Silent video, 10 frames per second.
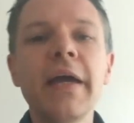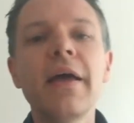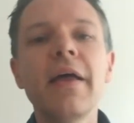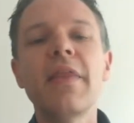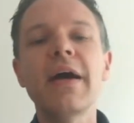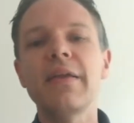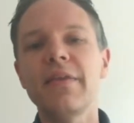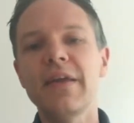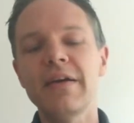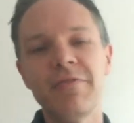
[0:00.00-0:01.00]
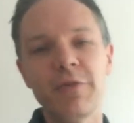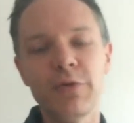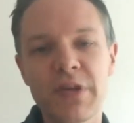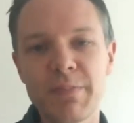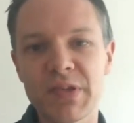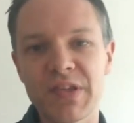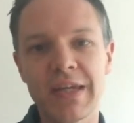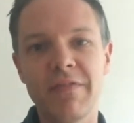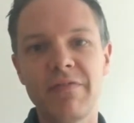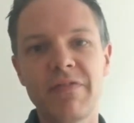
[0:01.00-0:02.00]
That 40%
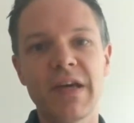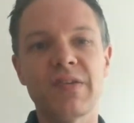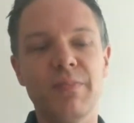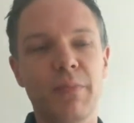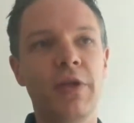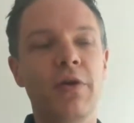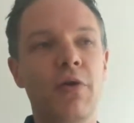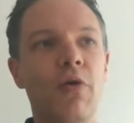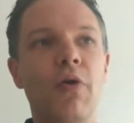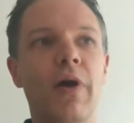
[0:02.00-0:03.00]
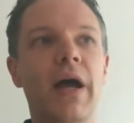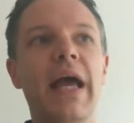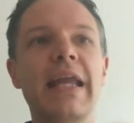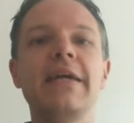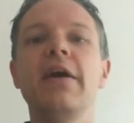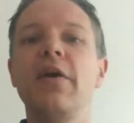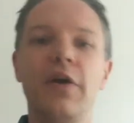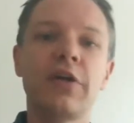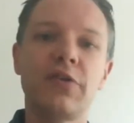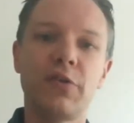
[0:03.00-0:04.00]
investment or any other,
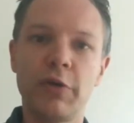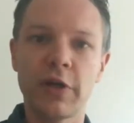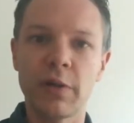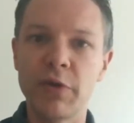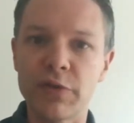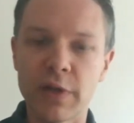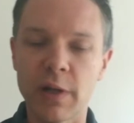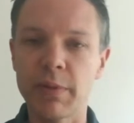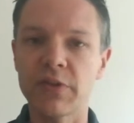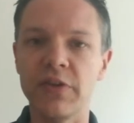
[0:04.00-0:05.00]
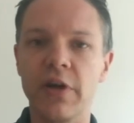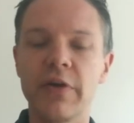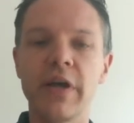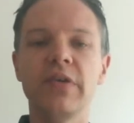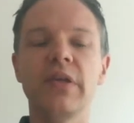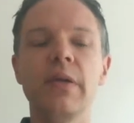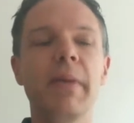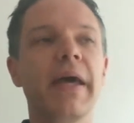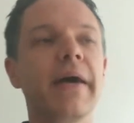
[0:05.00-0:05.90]
because I want to come on to a couple of scenarios in a minute.